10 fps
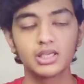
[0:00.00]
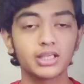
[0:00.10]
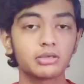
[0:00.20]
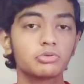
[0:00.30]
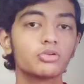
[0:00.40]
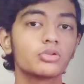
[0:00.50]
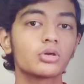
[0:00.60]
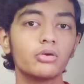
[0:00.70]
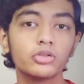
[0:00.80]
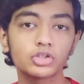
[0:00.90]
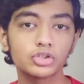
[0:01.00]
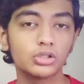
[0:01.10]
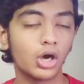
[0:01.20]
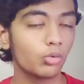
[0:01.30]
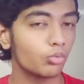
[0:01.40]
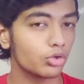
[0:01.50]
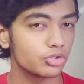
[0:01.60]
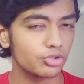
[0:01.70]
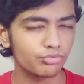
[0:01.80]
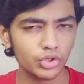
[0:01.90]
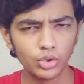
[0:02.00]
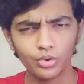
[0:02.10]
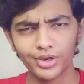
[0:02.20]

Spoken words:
Let me know in the comment section how was the video,